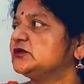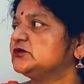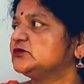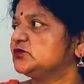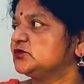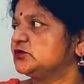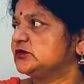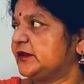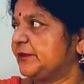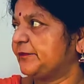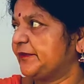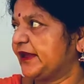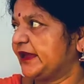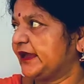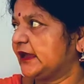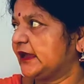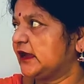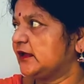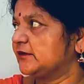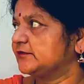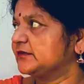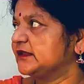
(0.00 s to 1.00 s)
And do
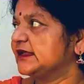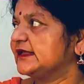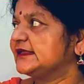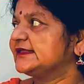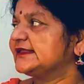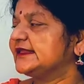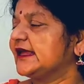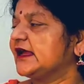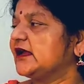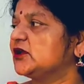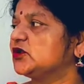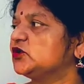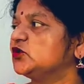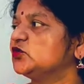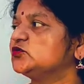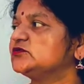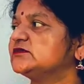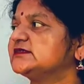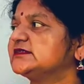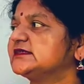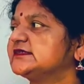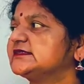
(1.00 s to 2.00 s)
they pick their
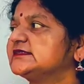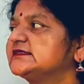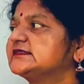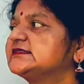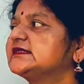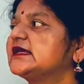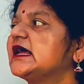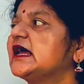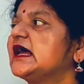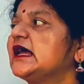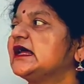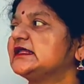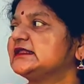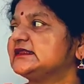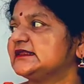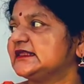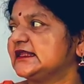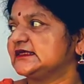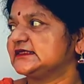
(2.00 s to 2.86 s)
noses